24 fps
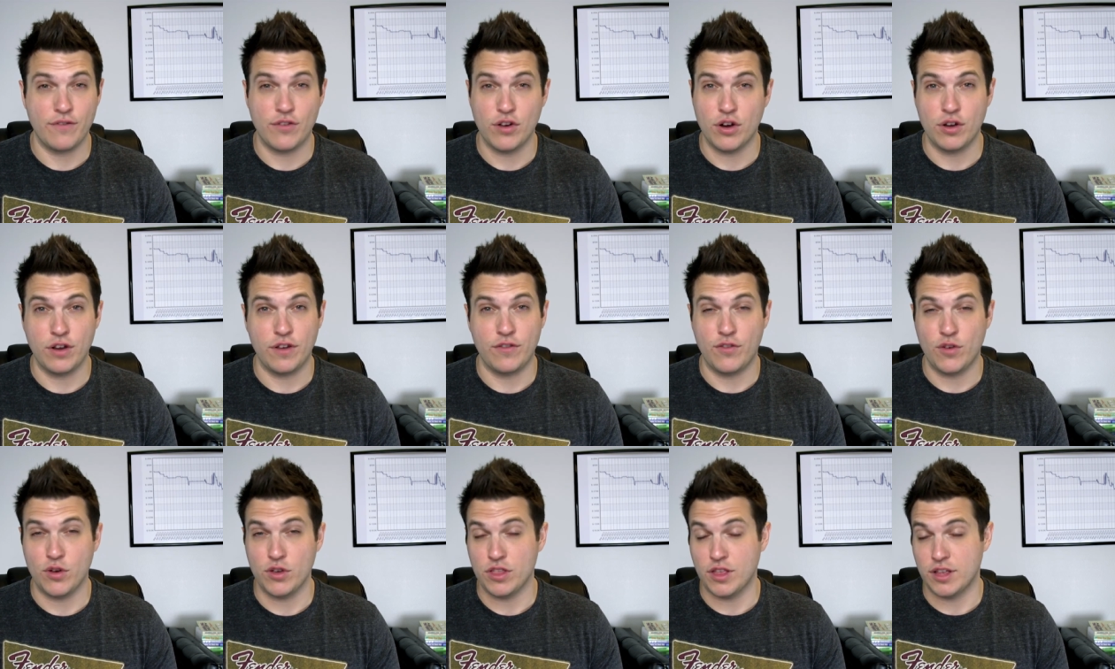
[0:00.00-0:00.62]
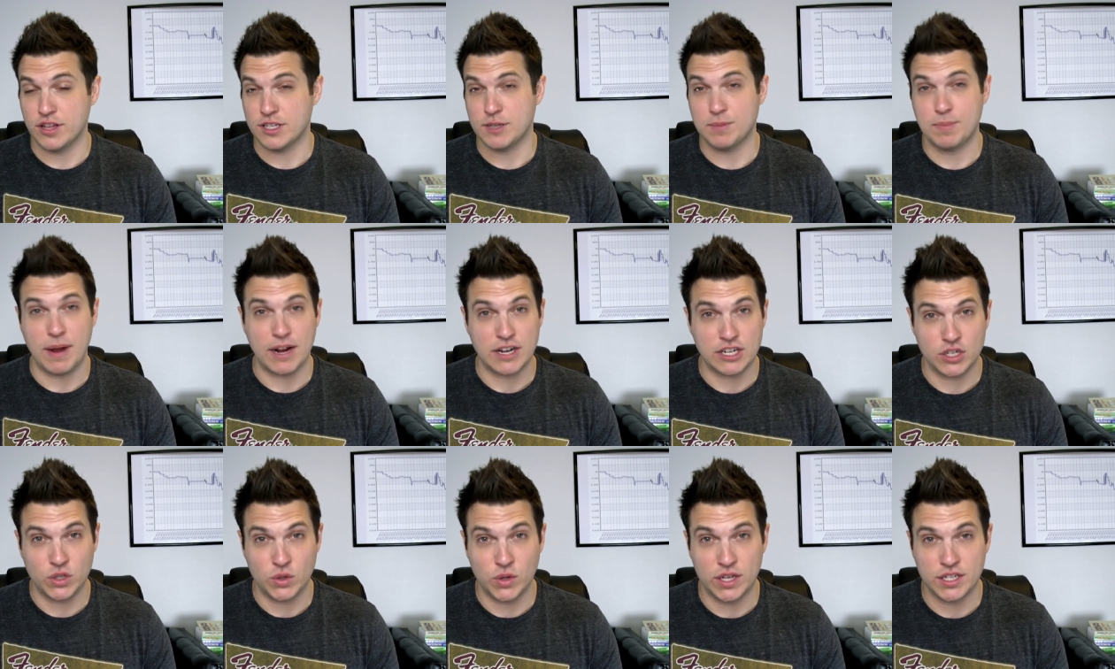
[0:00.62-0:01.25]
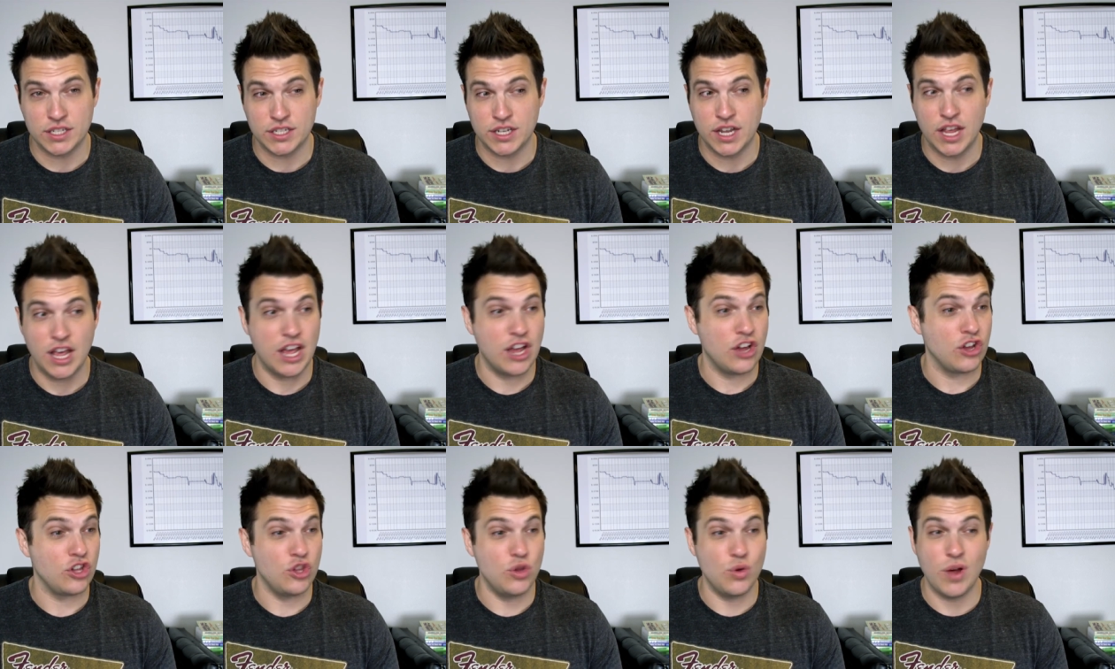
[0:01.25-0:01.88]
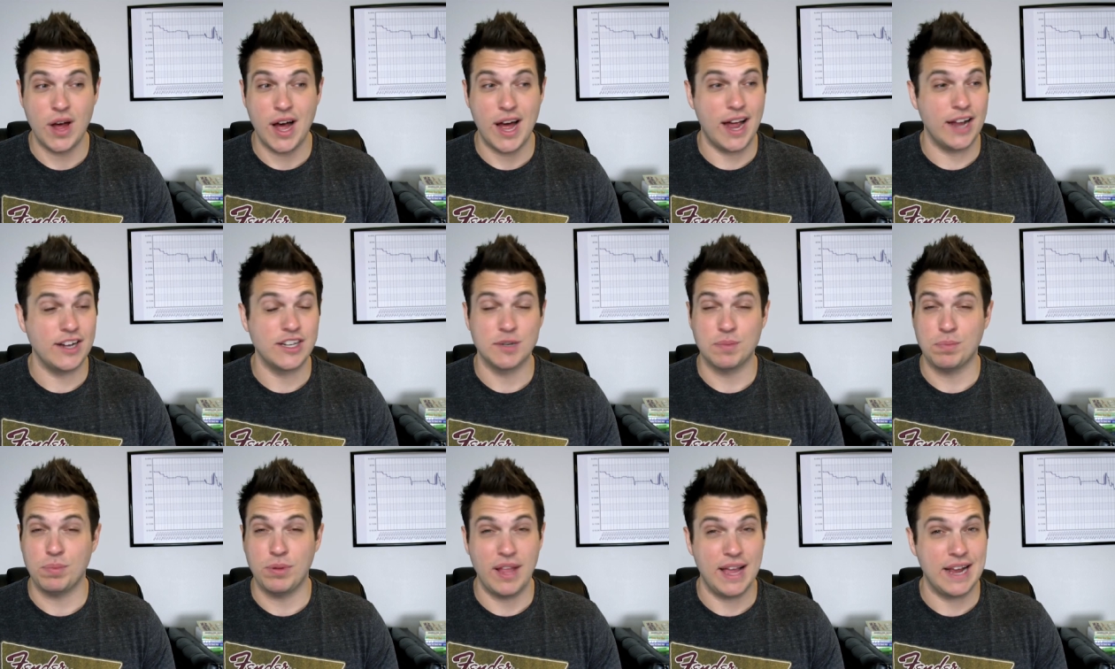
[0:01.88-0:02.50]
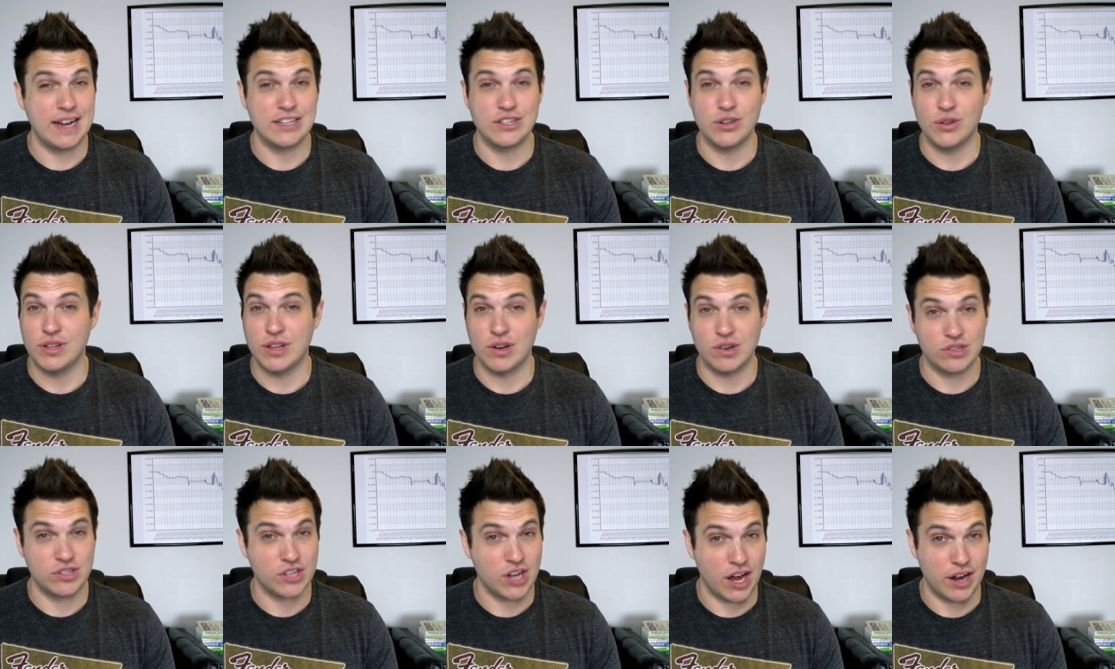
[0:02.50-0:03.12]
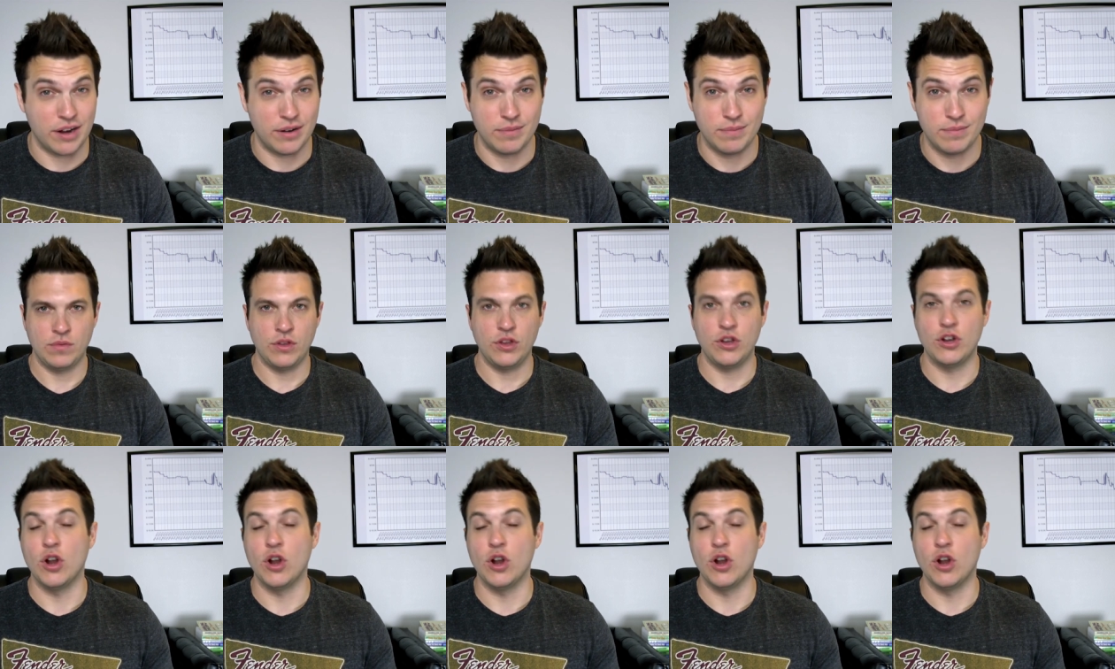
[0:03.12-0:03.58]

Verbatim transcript: if you're the specialist, you got to just play until they're done.